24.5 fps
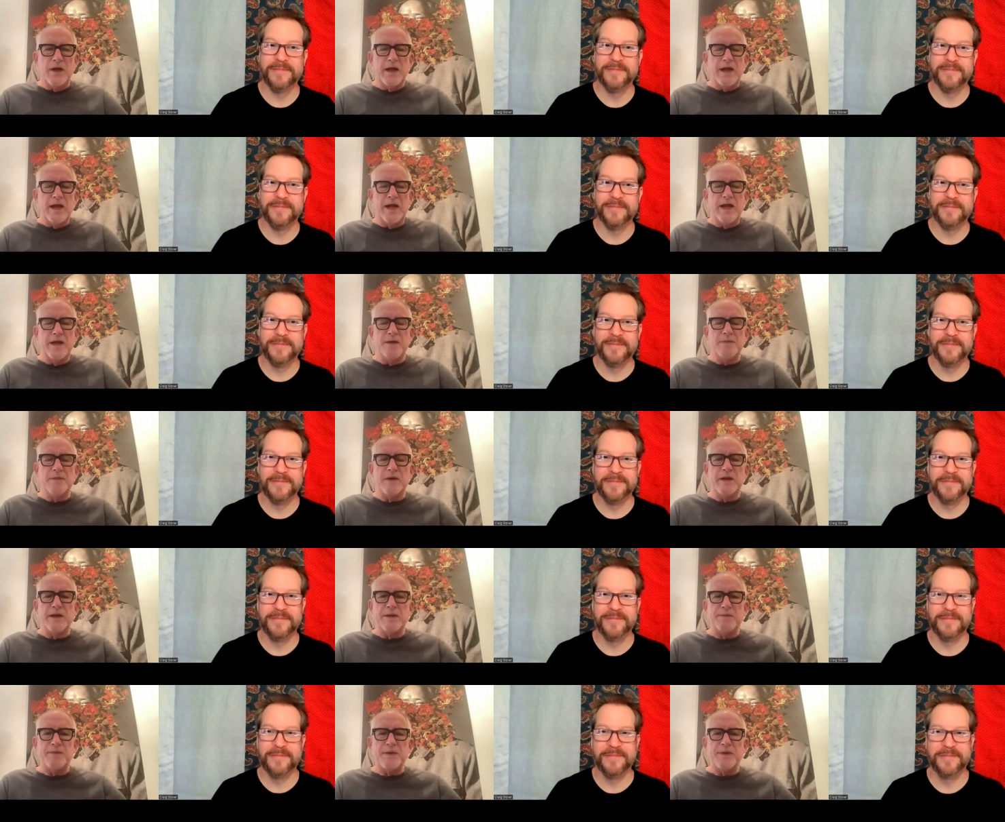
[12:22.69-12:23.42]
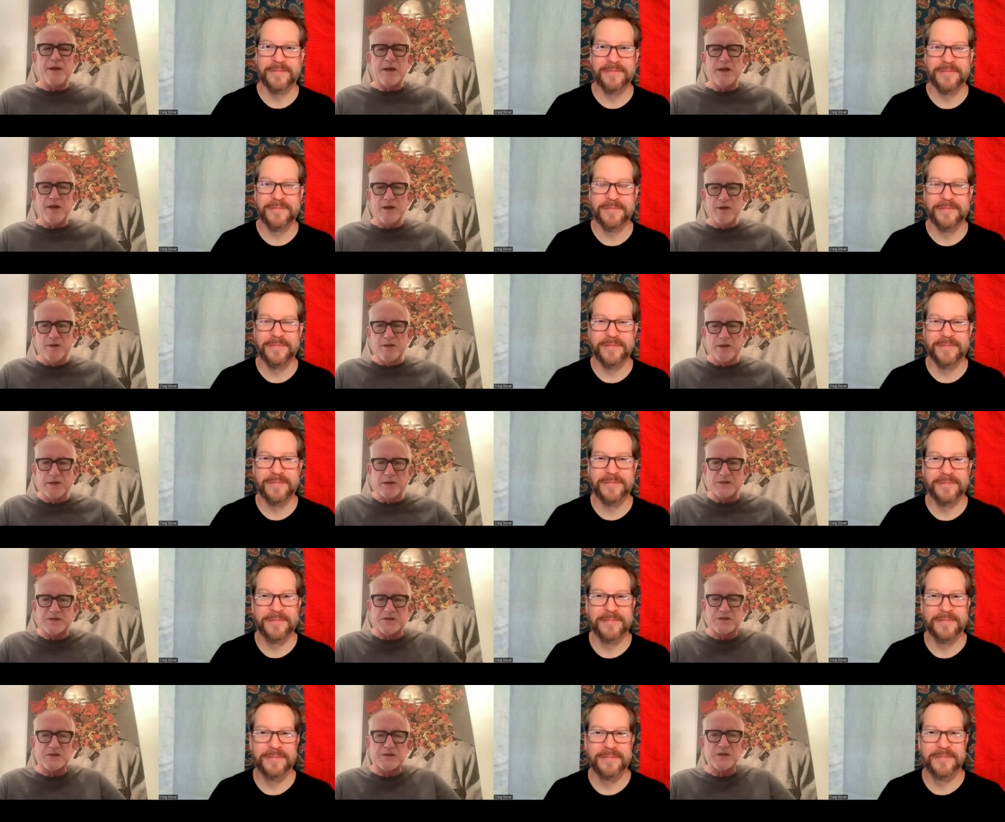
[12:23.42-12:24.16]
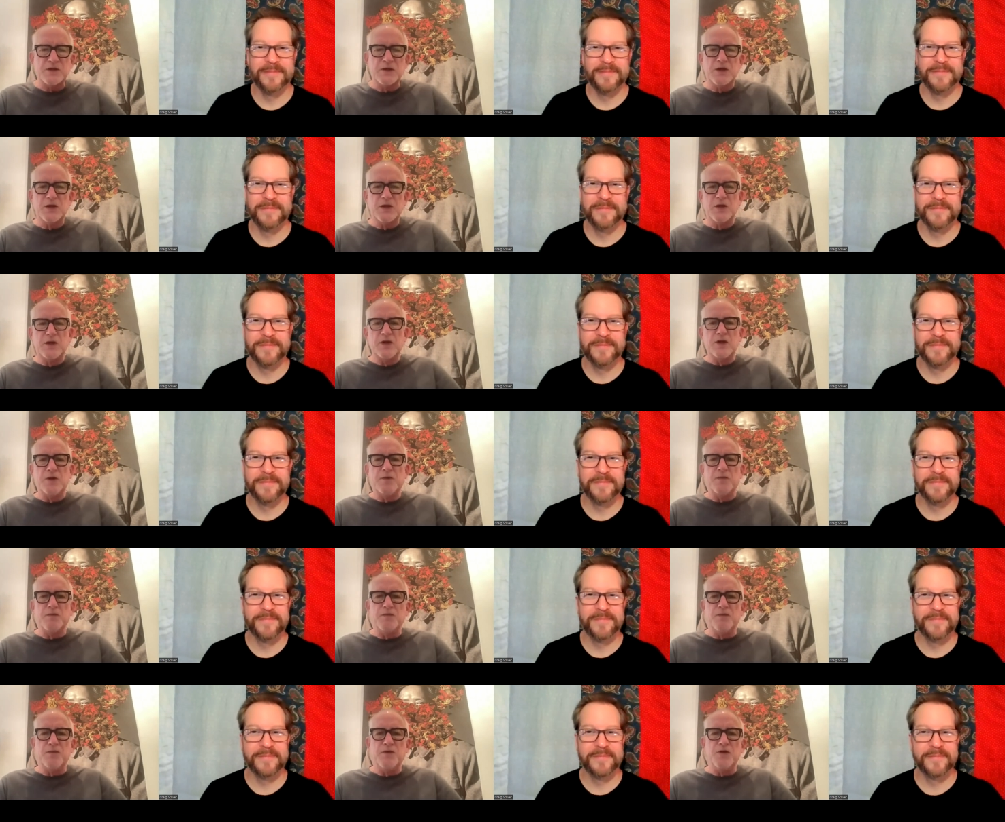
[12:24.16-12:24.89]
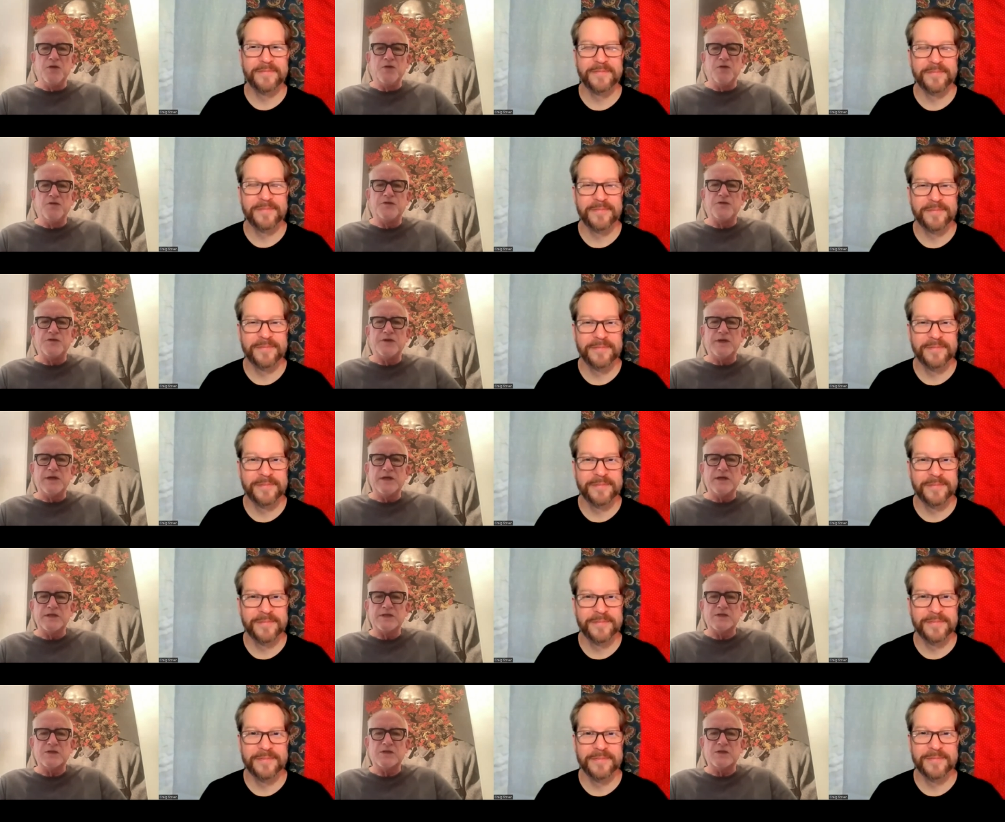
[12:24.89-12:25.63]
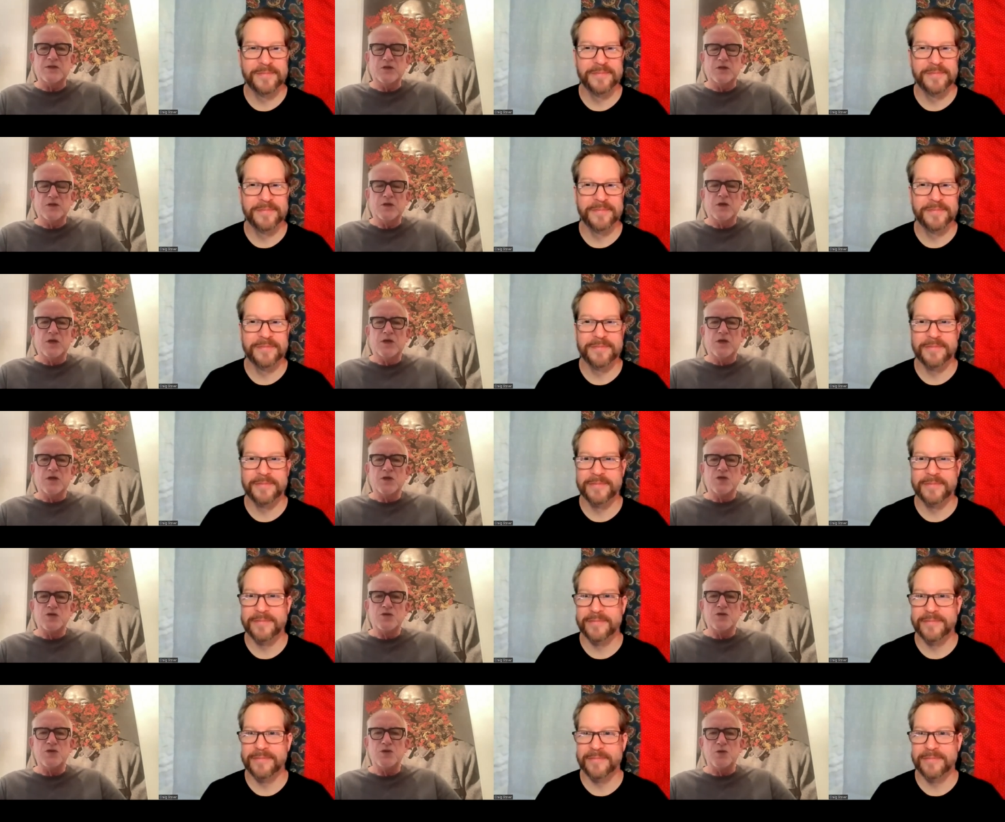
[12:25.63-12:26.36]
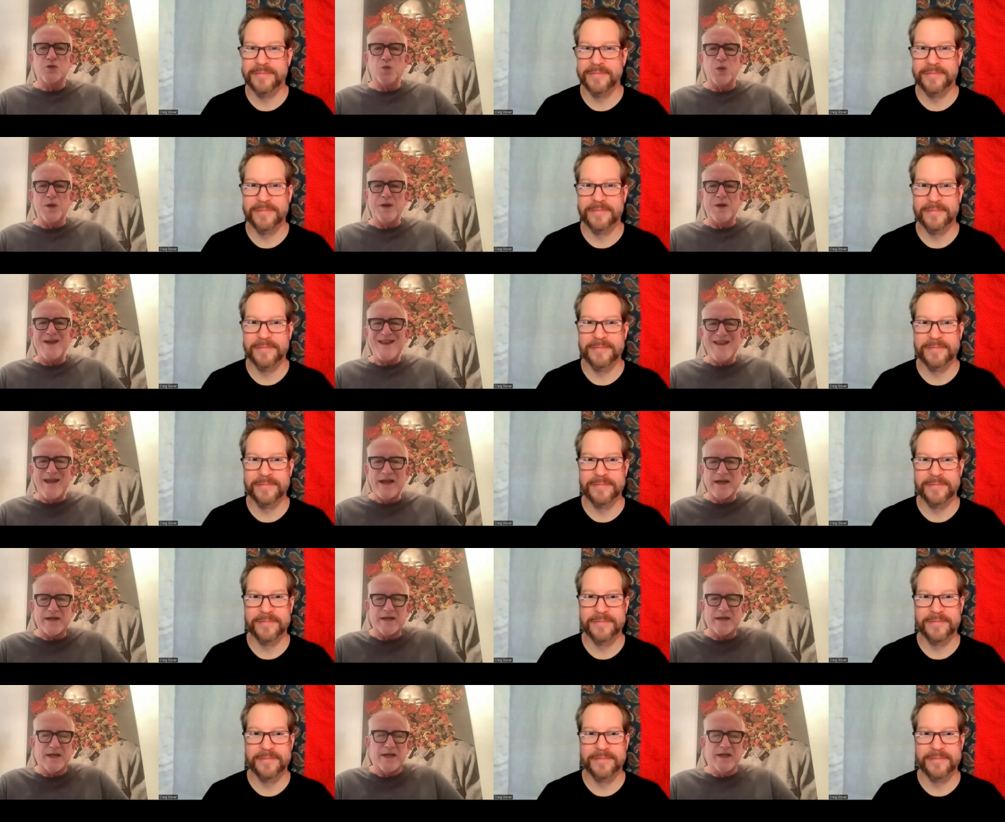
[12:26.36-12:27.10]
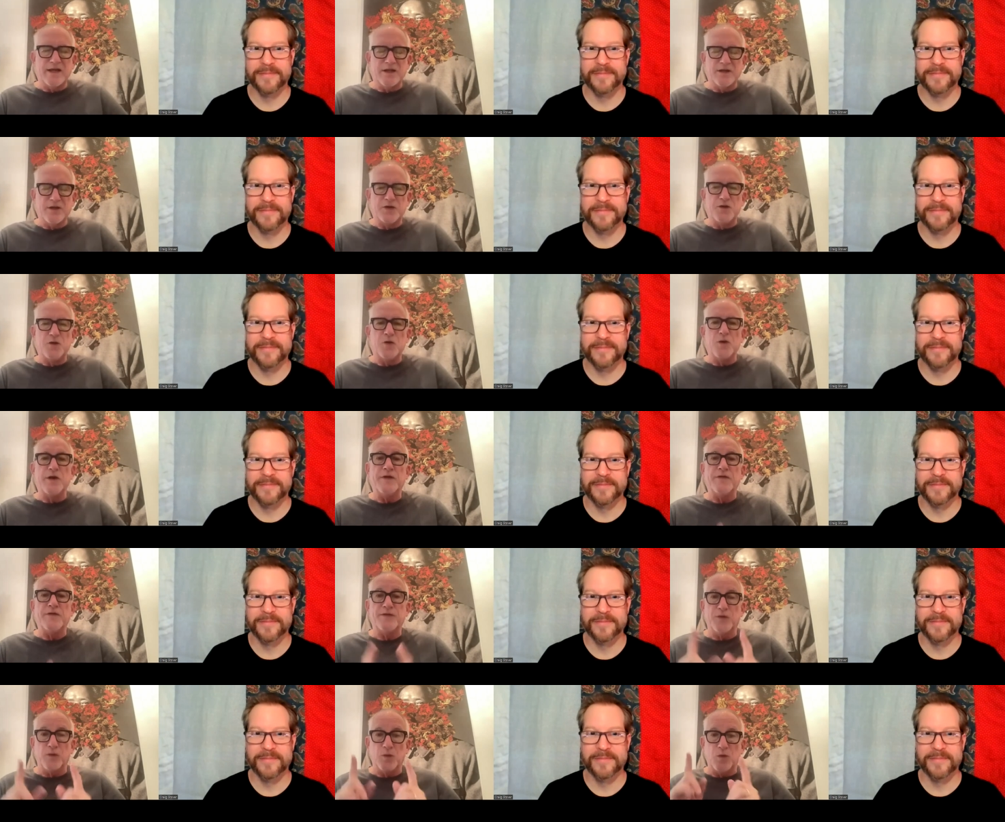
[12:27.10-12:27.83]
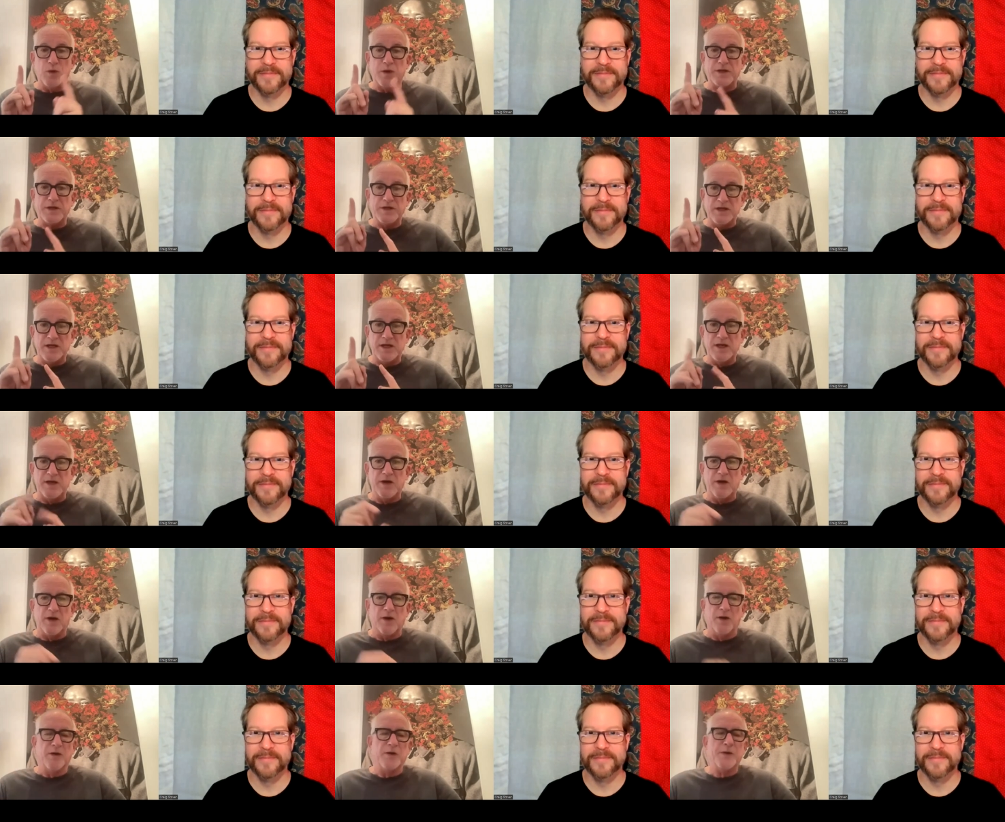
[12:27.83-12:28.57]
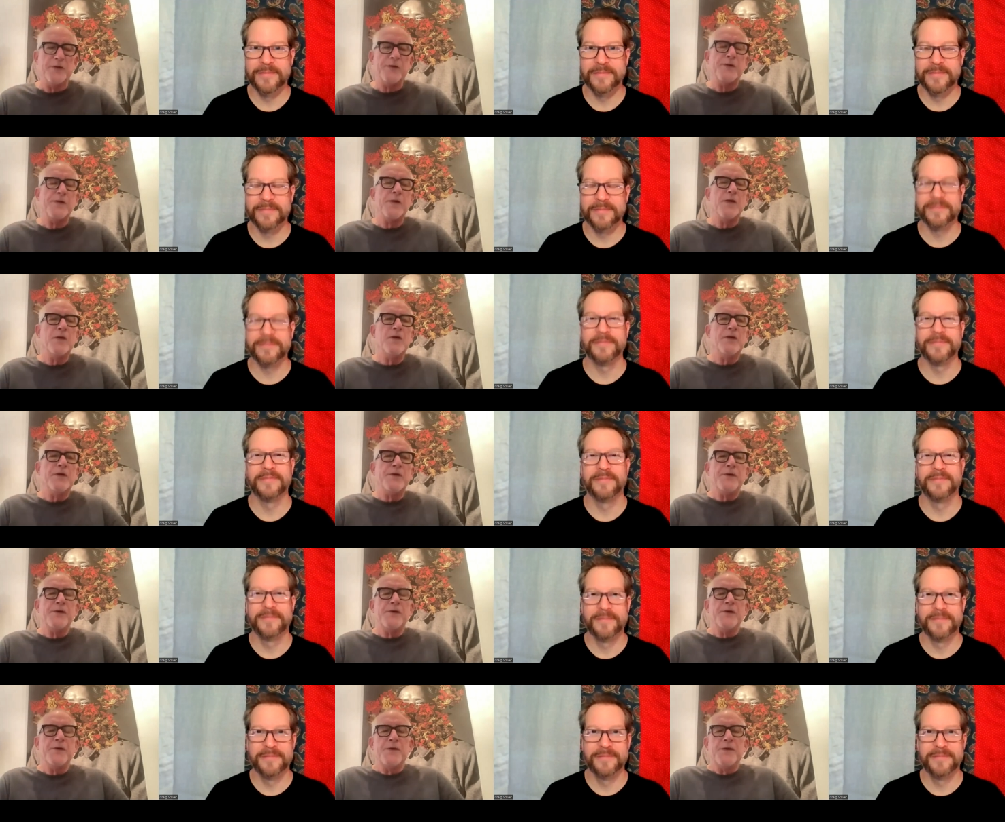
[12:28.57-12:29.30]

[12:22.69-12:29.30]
Speaker 1: and my parents moved us to Winnetka, Illinois, for one year, hmm.